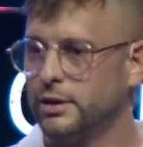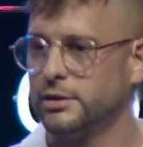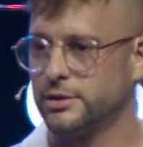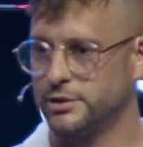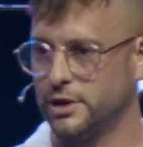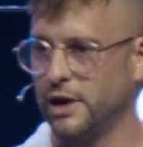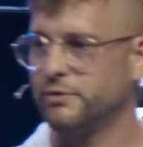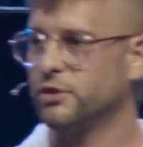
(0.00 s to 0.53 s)

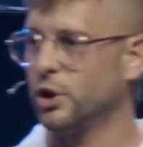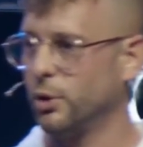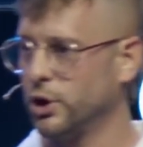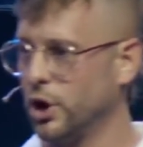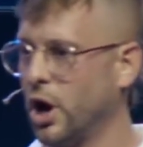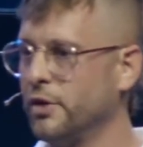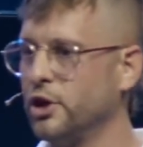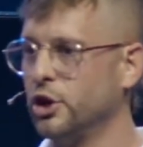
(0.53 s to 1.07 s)
stuff going
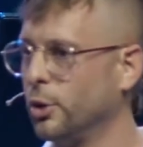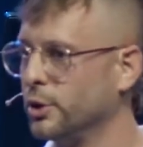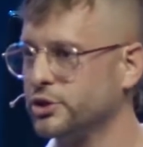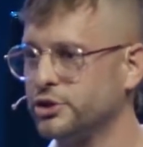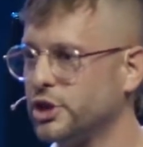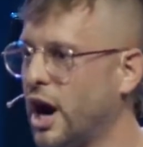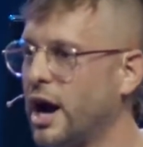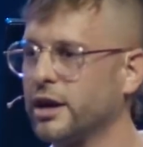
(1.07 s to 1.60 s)
on that no
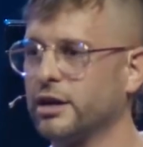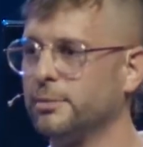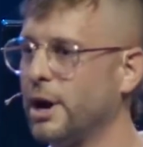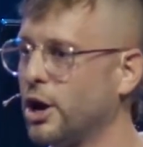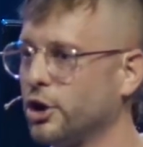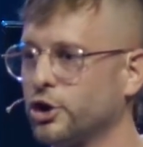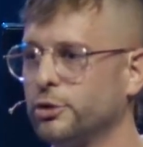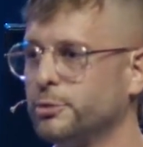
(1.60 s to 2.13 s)
one's talking
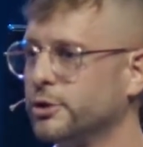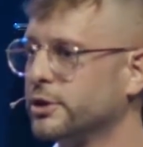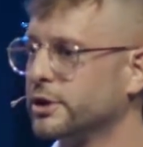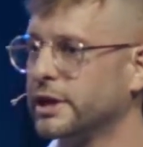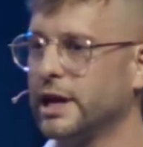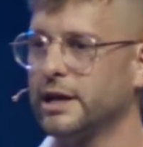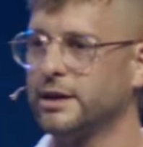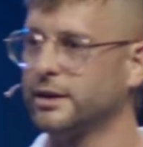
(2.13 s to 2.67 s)
about or
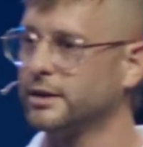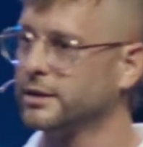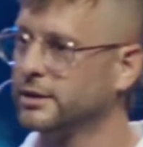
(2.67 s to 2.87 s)
communicating.